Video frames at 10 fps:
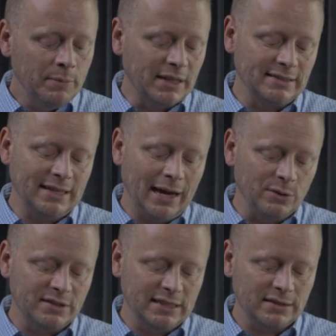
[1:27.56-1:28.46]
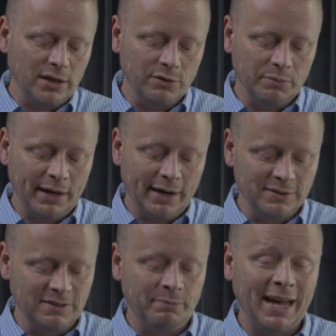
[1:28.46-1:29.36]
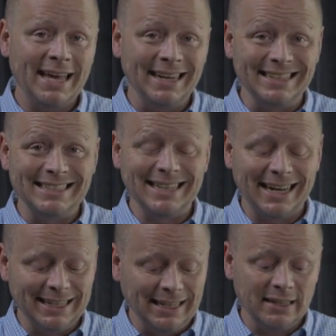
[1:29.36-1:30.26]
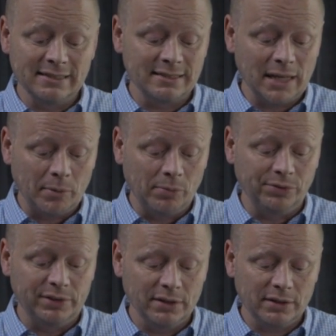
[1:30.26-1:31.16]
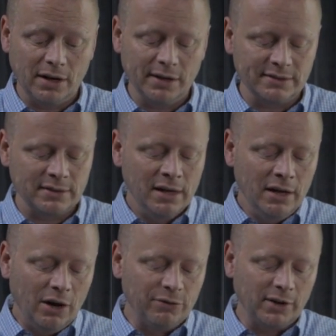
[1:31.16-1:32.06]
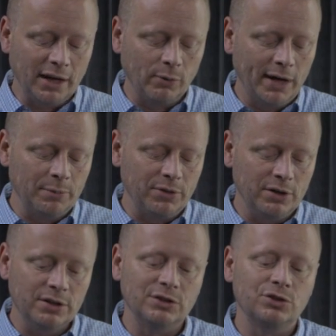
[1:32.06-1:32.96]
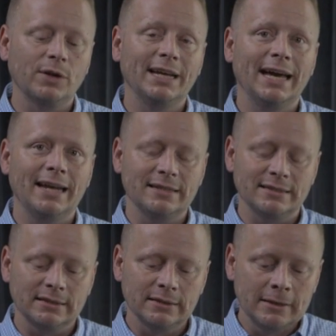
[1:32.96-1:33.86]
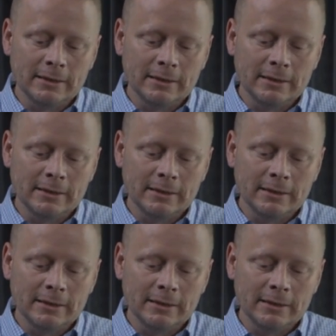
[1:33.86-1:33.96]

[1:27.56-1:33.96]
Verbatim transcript: because now 600 pounds of panic, dying, unstoppable deer carcass are flying right up the hood straight at us.